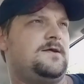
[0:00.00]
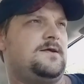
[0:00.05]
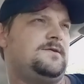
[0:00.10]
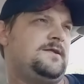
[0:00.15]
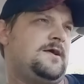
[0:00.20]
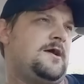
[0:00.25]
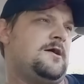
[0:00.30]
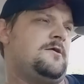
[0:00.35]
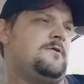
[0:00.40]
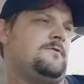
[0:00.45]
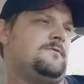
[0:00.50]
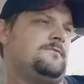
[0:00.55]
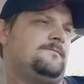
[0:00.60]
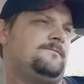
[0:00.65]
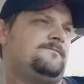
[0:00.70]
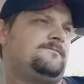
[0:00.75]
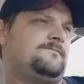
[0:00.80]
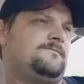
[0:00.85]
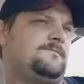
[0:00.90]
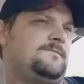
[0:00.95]
Now,
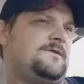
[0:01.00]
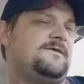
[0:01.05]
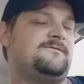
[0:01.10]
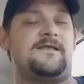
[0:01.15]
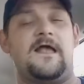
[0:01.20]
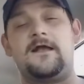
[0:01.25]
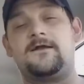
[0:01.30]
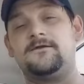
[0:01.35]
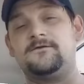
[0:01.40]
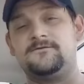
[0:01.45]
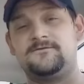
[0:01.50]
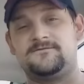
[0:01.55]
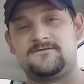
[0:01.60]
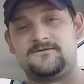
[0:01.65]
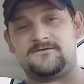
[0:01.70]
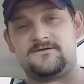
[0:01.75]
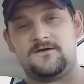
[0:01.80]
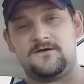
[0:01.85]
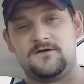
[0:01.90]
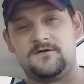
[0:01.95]
is that going to
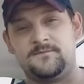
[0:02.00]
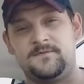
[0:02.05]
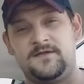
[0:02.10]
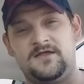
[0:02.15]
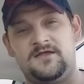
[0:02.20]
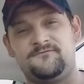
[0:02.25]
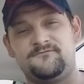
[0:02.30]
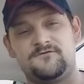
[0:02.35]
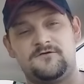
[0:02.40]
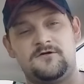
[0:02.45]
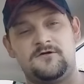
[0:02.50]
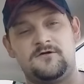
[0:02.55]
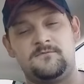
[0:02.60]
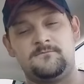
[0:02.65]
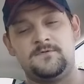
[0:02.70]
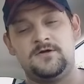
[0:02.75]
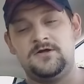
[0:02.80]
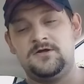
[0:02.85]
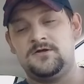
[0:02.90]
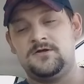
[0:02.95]
deter me
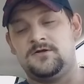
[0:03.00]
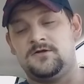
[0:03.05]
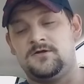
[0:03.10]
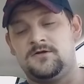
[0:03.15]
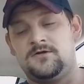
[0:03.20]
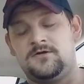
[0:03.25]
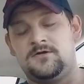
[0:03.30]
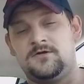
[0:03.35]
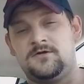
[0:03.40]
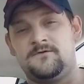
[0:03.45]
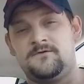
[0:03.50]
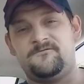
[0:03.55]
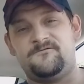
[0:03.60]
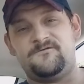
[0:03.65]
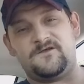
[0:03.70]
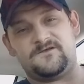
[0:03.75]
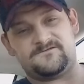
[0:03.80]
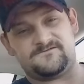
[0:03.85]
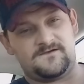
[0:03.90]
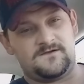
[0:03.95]
from
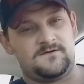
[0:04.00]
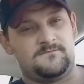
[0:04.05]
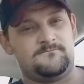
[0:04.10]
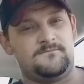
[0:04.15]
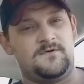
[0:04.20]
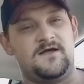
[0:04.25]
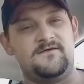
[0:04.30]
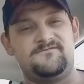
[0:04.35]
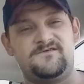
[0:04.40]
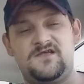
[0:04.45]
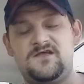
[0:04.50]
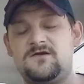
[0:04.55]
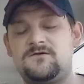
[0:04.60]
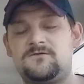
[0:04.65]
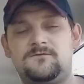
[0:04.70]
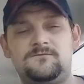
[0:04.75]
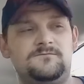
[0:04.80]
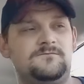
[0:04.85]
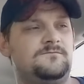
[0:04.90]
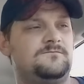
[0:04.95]
fixing up my
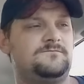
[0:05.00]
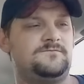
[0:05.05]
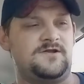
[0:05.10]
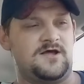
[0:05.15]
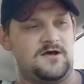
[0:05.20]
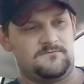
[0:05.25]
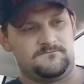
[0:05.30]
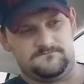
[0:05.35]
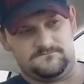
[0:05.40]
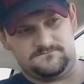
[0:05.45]
vehicle? No.